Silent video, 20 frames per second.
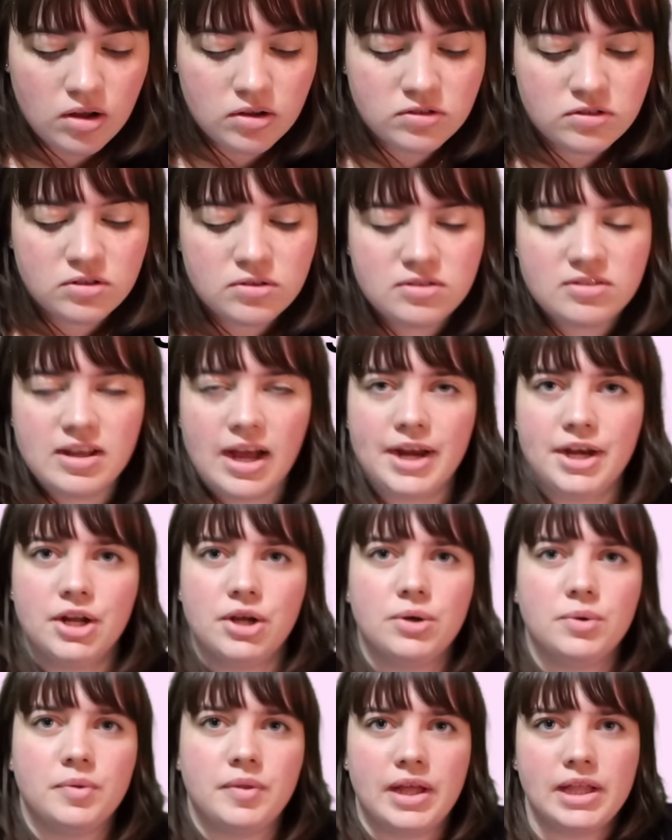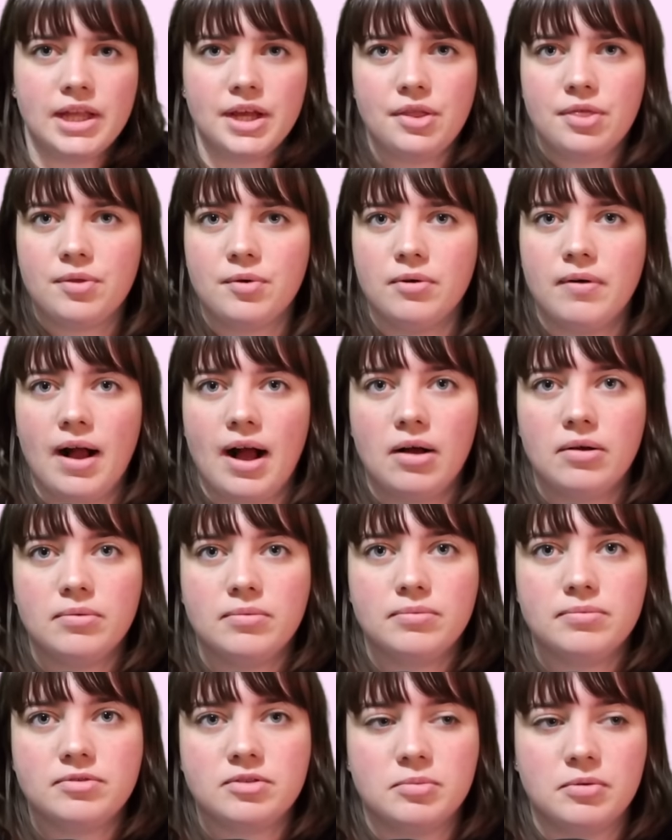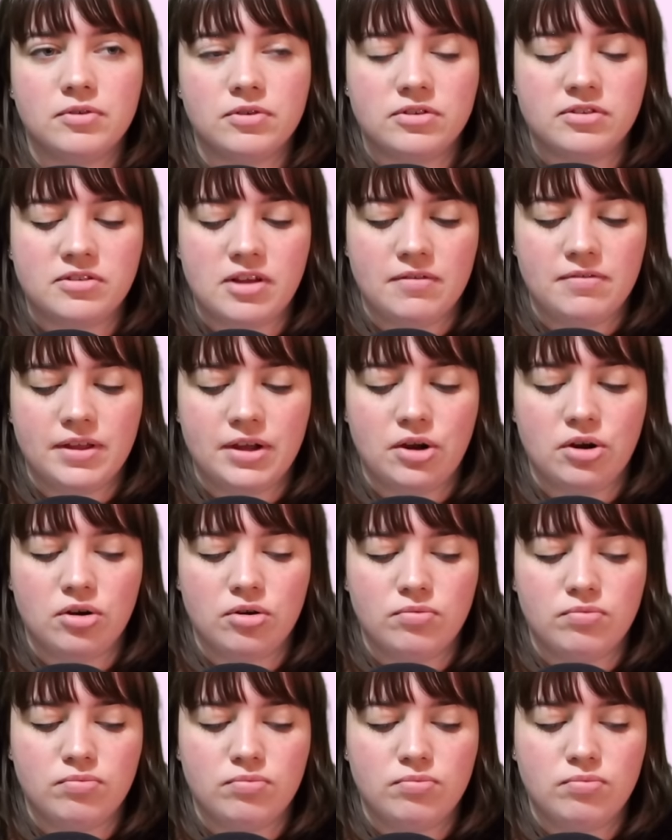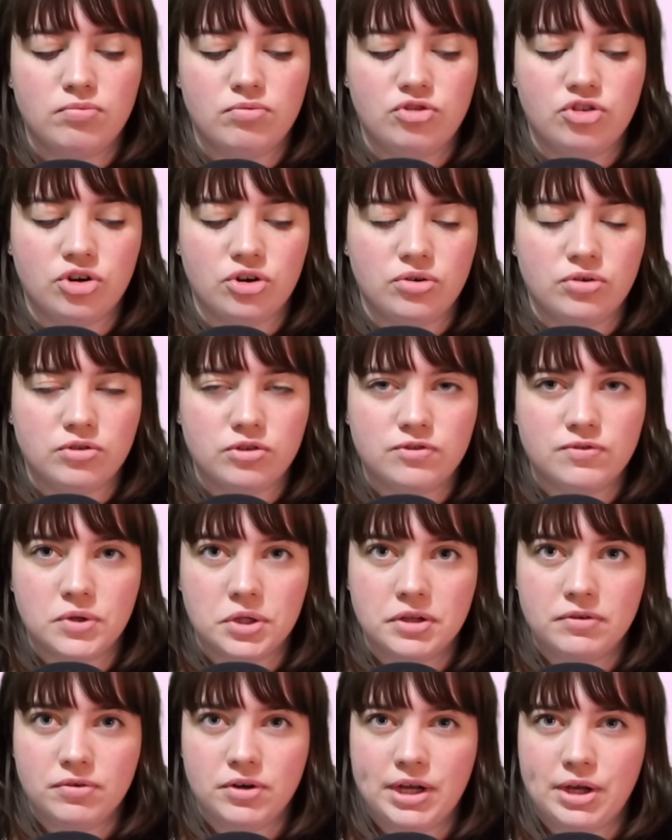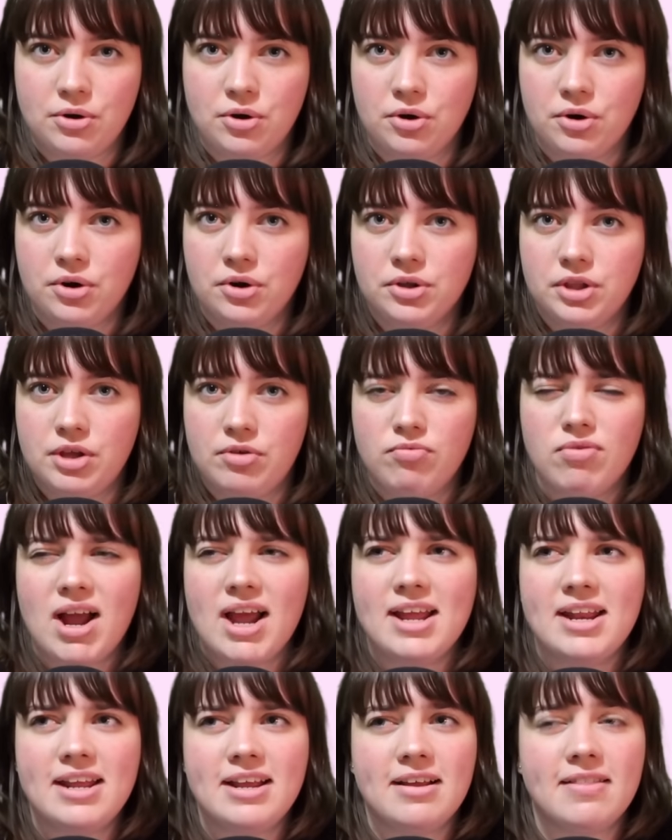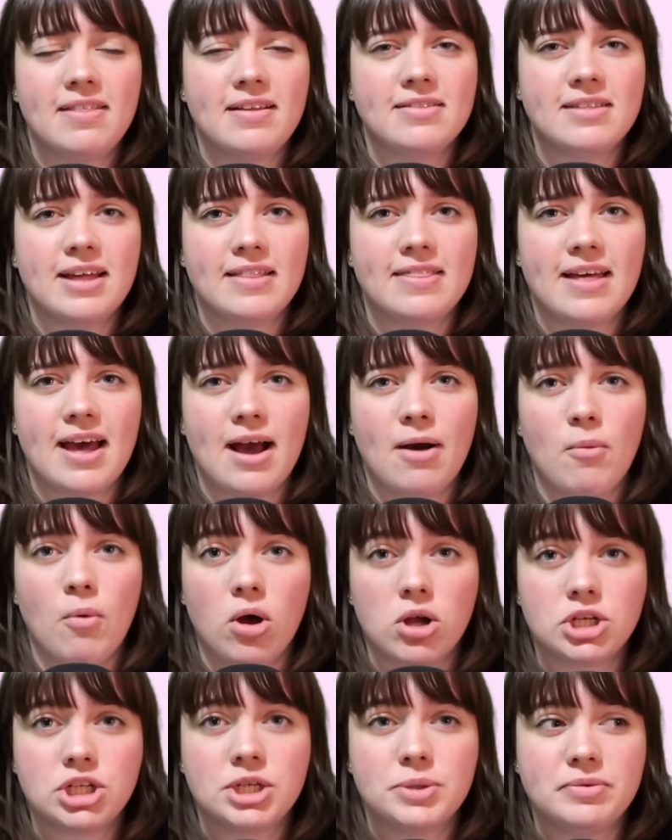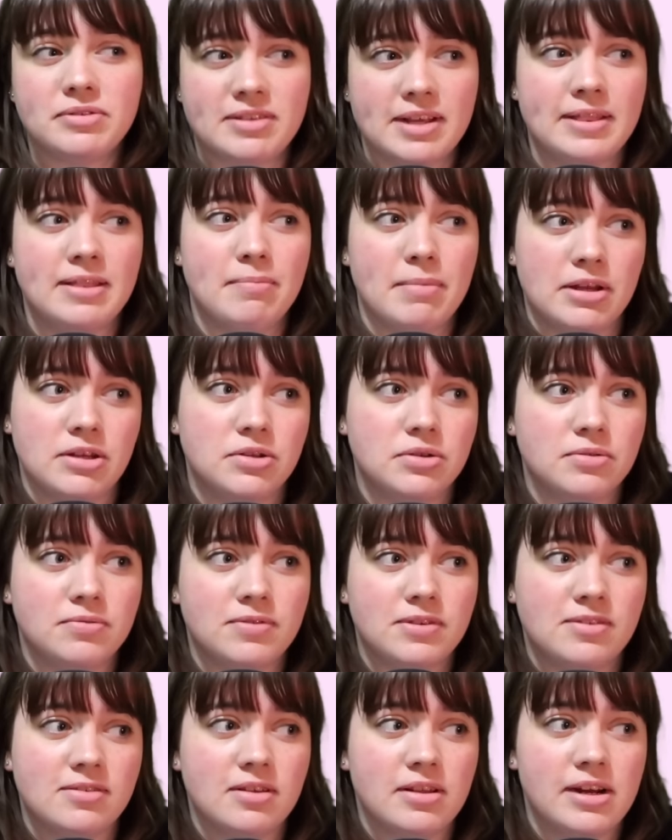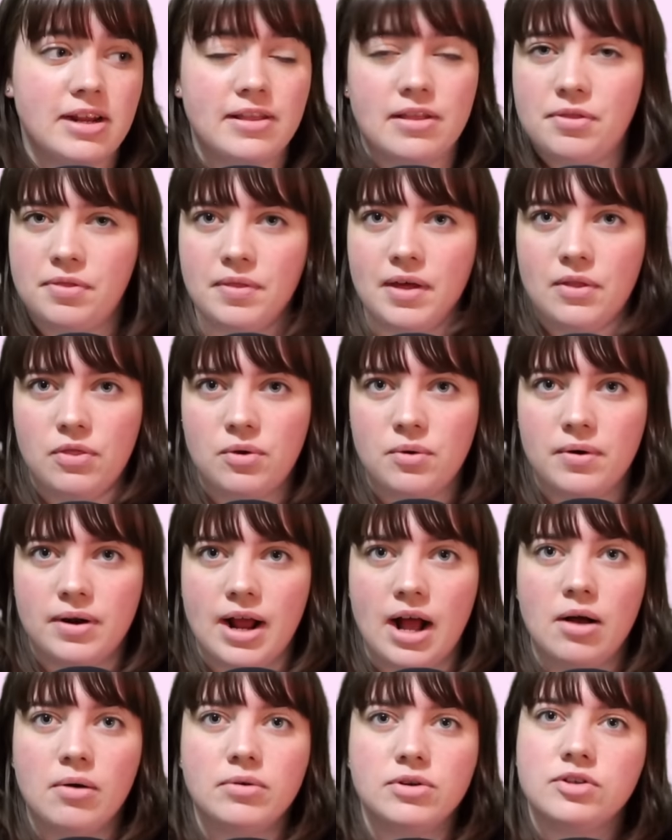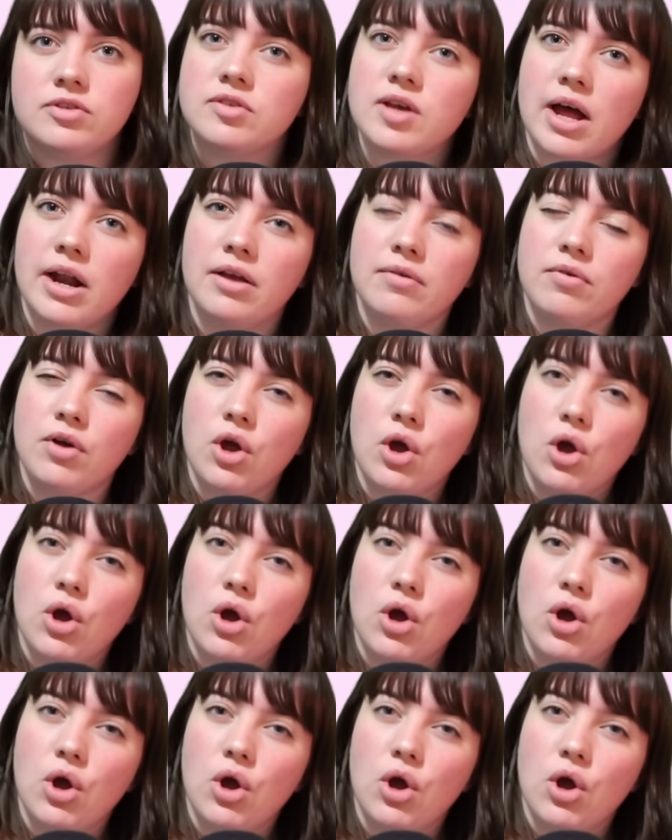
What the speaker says: Also, side note, they like threw out some of her stuff, like her journals full of like her early writing and things like that while she was in the mental facility. They threw it out, which is kind of